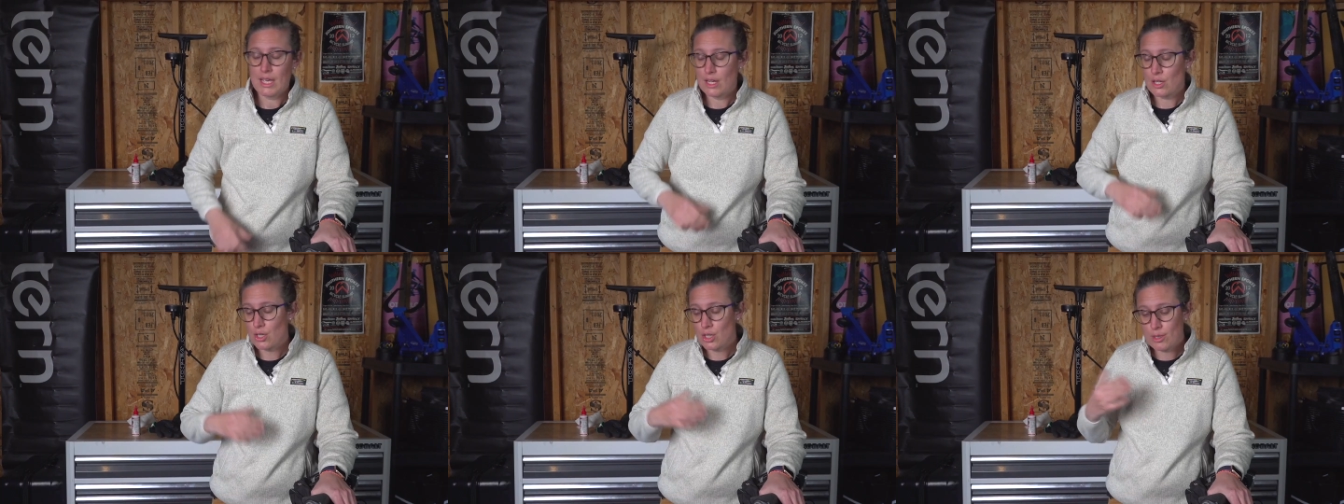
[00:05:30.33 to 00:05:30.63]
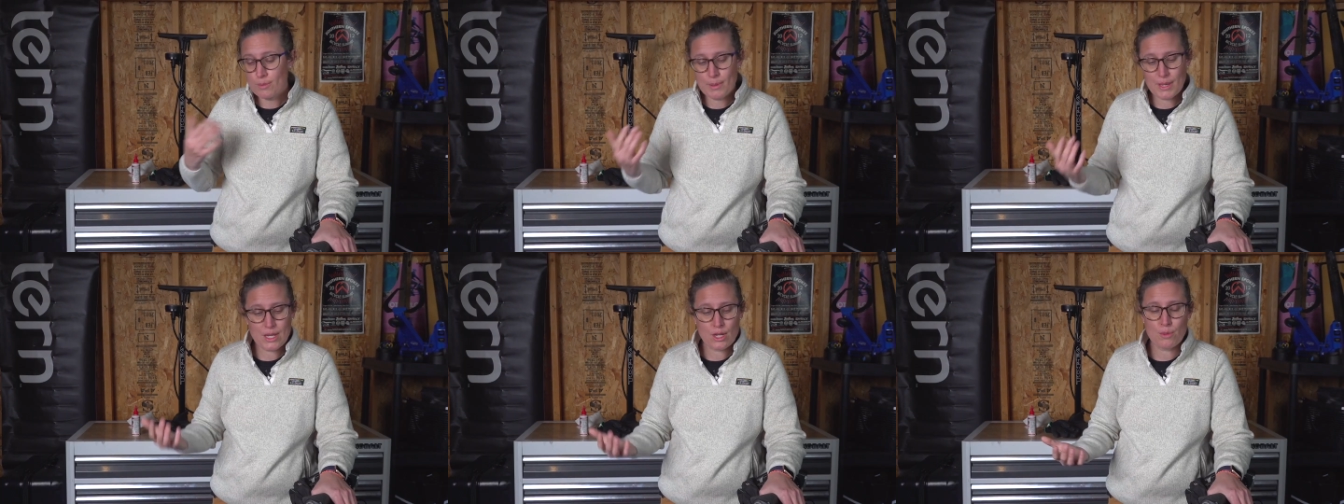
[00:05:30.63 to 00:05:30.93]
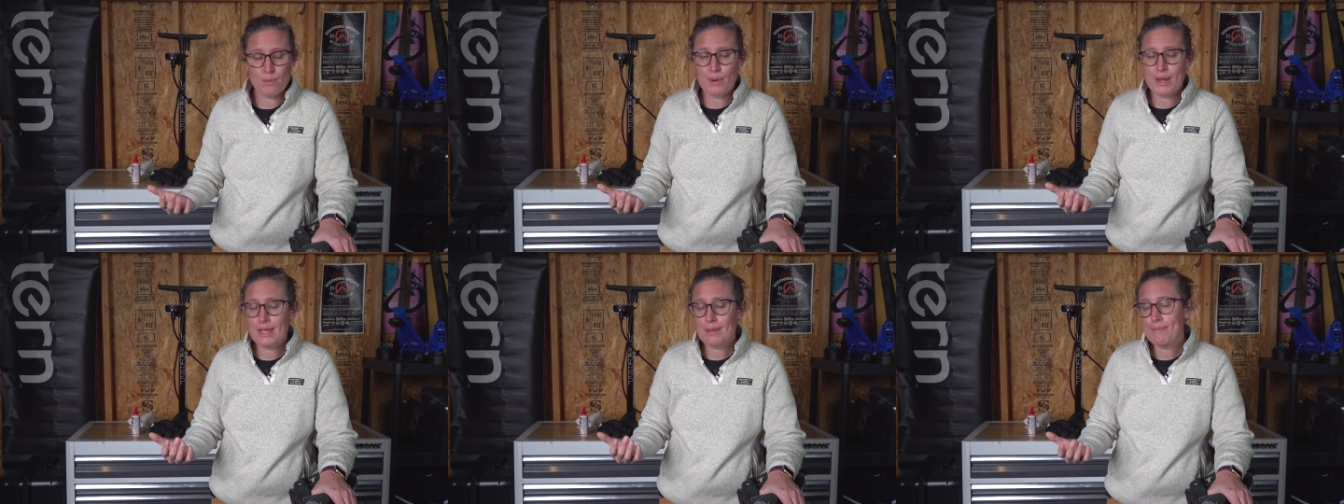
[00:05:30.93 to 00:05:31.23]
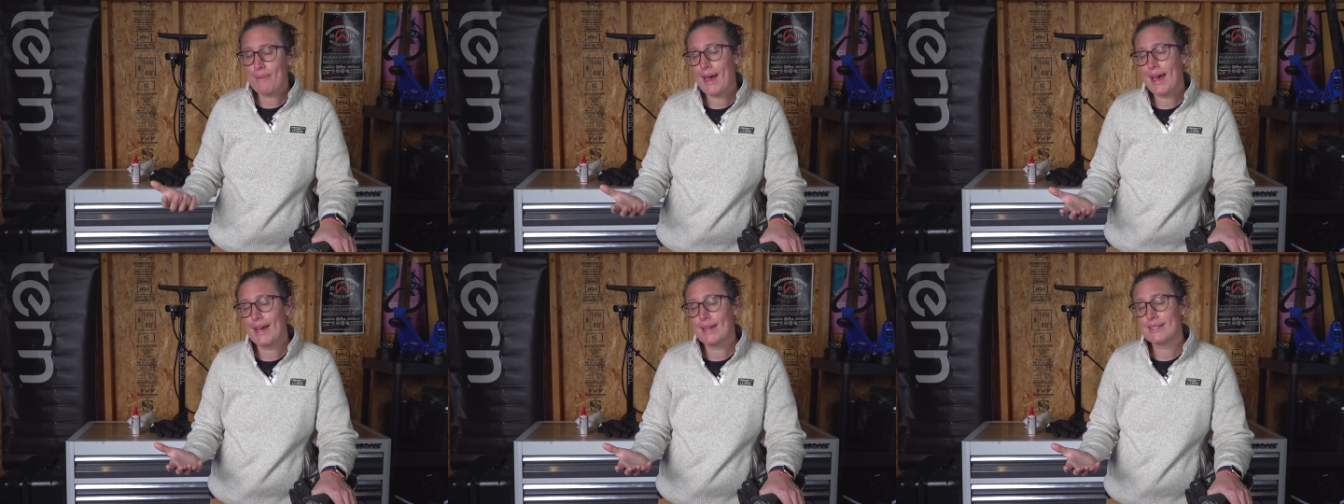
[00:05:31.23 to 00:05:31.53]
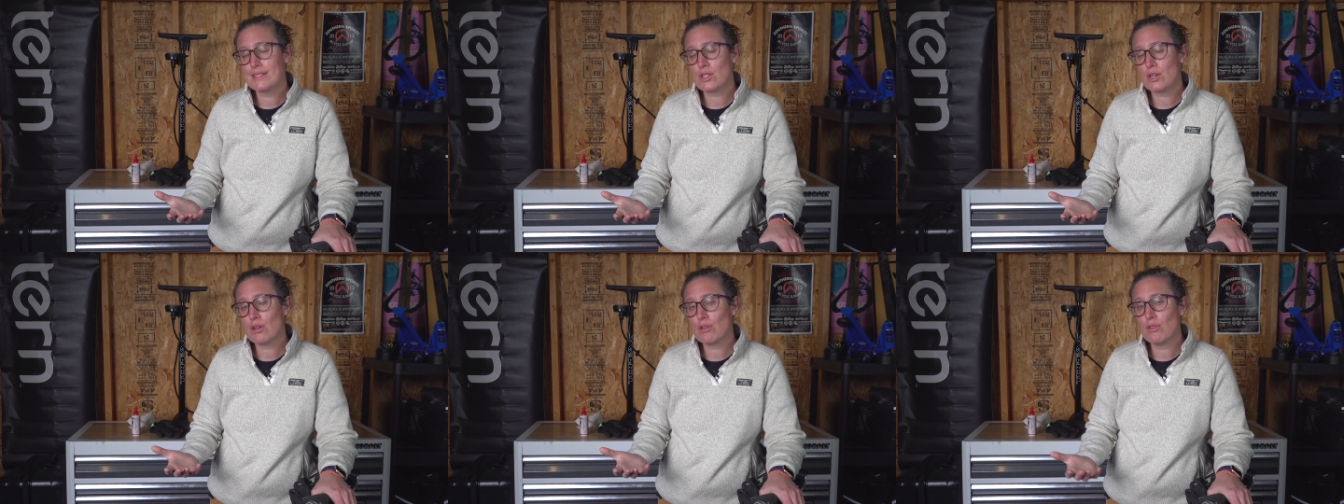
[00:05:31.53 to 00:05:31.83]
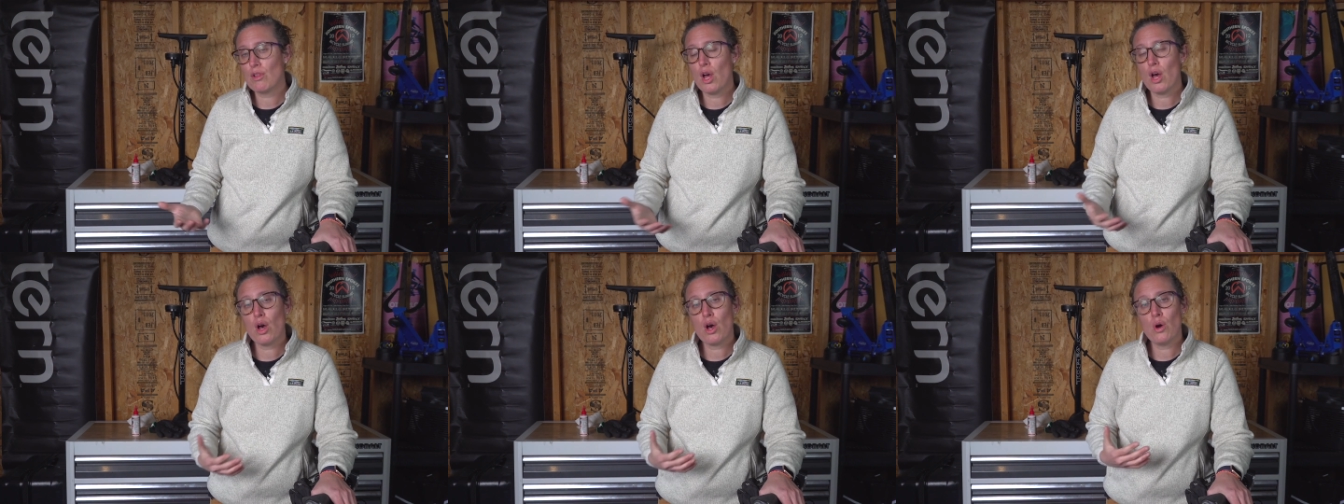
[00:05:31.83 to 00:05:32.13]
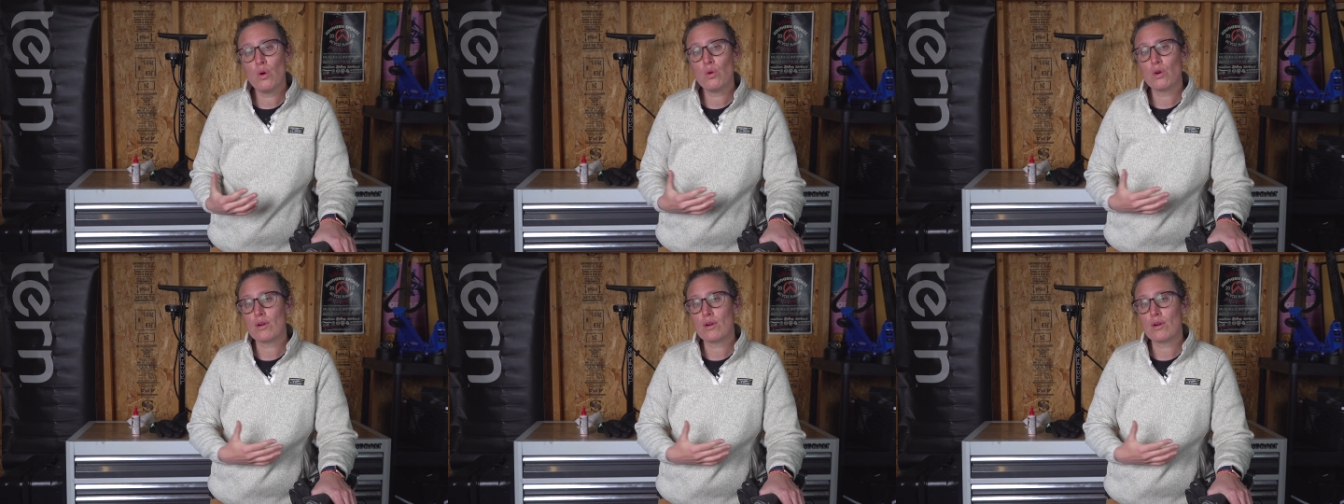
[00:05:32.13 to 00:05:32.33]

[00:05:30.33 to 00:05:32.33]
It could be your brake pads are low,